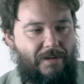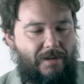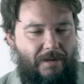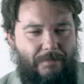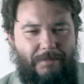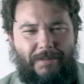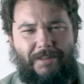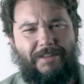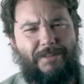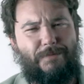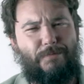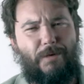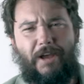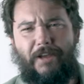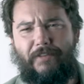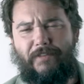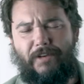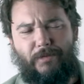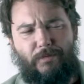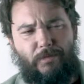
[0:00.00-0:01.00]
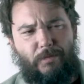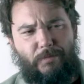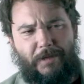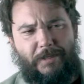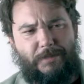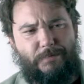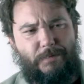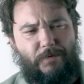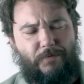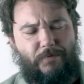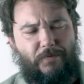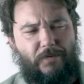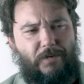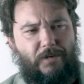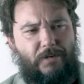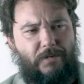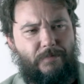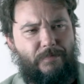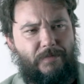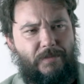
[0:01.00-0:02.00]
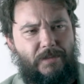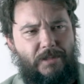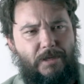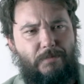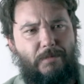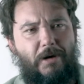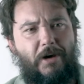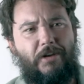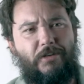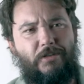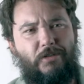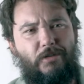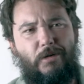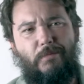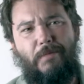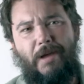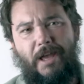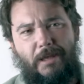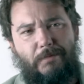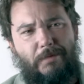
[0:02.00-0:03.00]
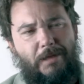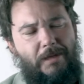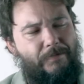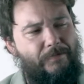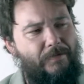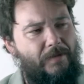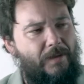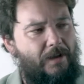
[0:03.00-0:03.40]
I mean, this is probably even a replacement for Demonic Tutor, maybe.